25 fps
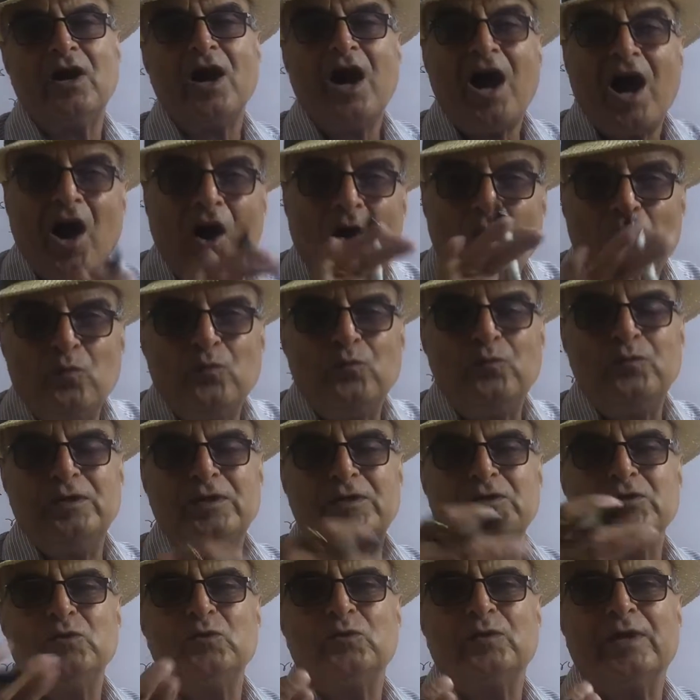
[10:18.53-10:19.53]
How will
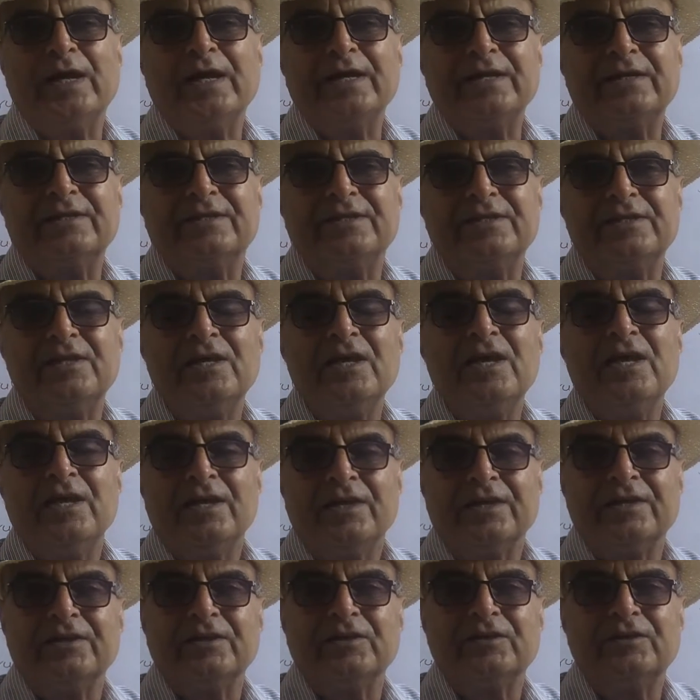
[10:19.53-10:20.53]
you get the
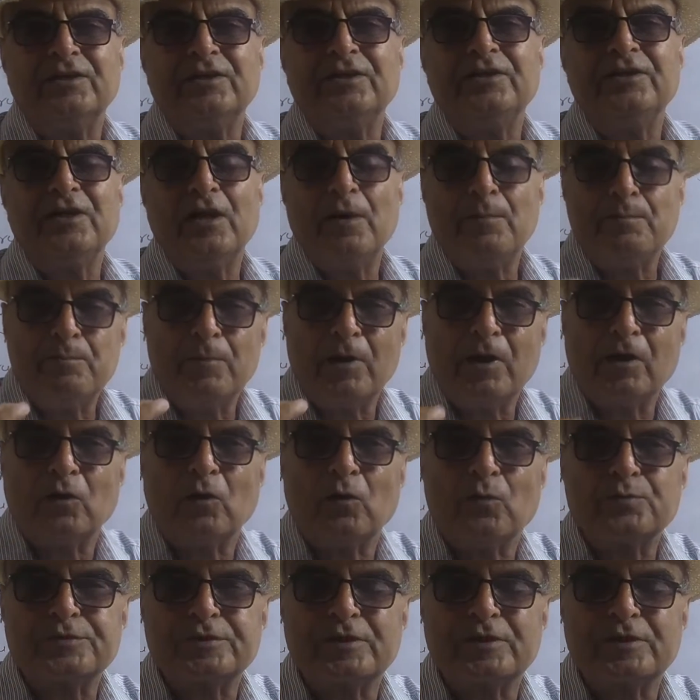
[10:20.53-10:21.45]
number of